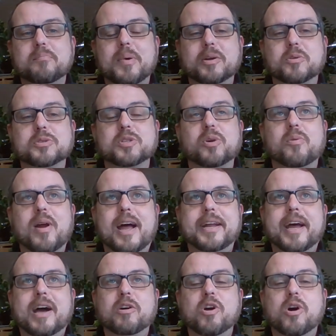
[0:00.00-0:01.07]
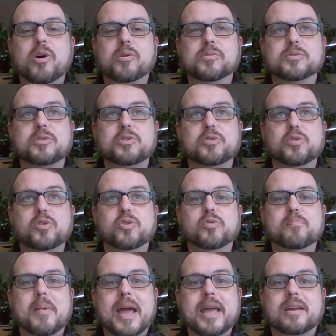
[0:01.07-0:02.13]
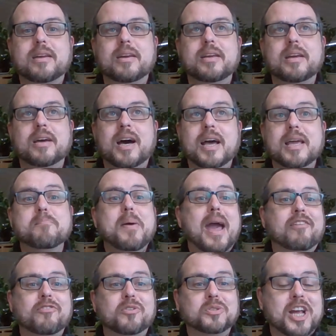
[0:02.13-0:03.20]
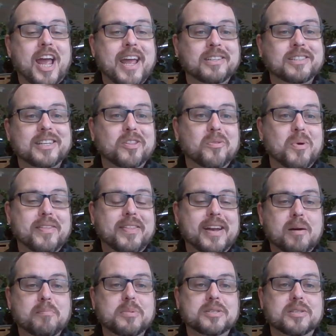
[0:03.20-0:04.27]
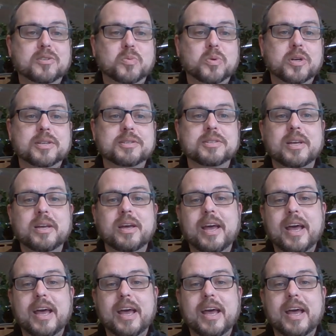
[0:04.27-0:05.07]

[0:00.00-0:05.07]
but also around our goals to make uh, impactful change in the way that our business works.